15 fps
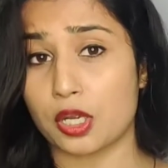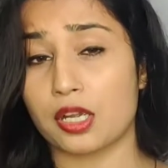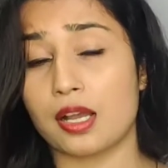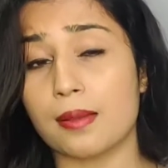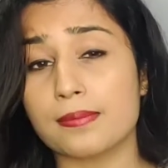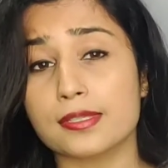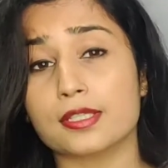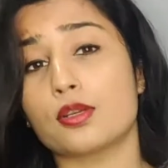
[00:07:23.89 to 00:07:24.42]
your
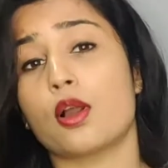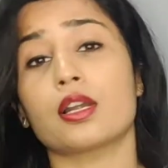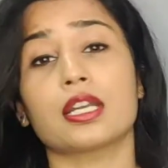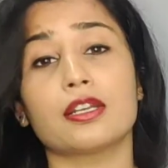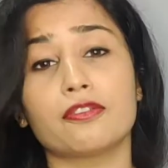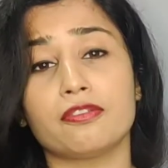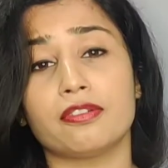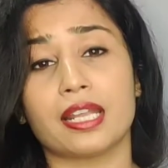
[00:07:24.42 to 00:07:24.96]
gums are
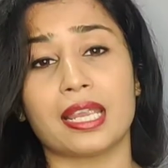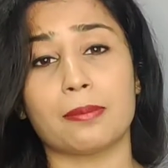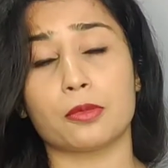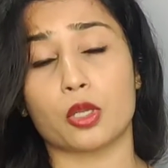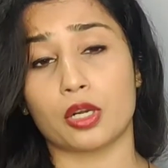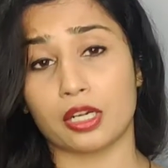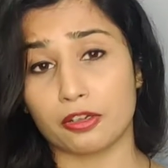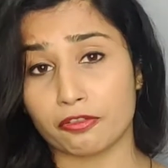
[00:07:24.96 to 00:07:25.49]
not
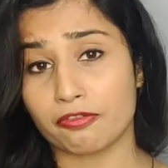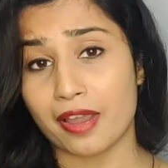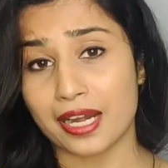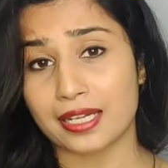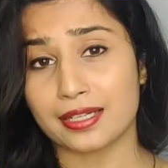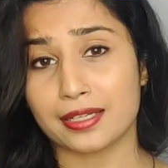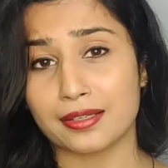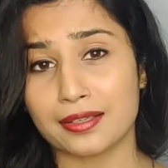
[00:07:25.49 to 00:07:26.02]
inflamed or
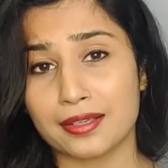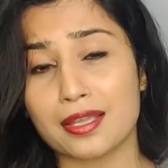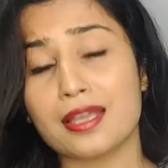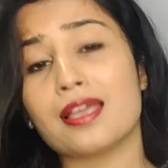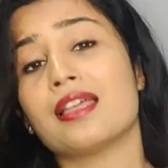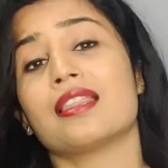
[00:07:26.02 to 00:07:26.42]
infected,